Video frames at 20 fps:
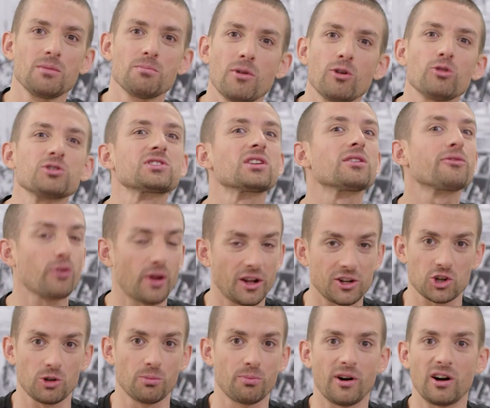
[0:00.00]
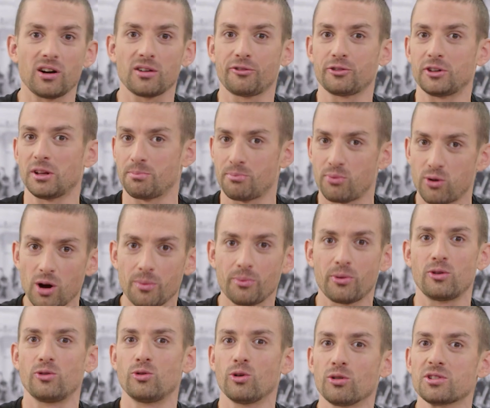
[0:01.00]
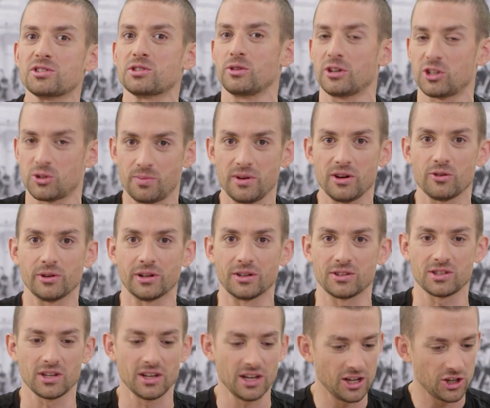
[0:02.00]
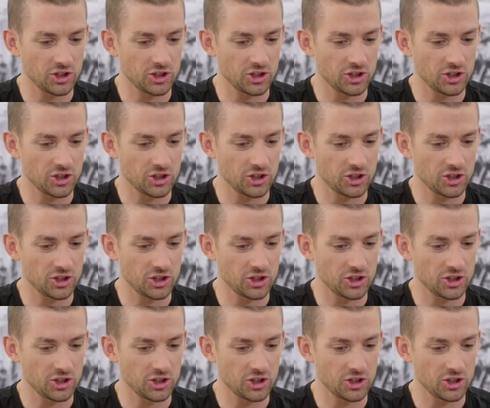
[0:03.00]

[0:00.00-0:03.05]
most influential part for the proper roadster experience.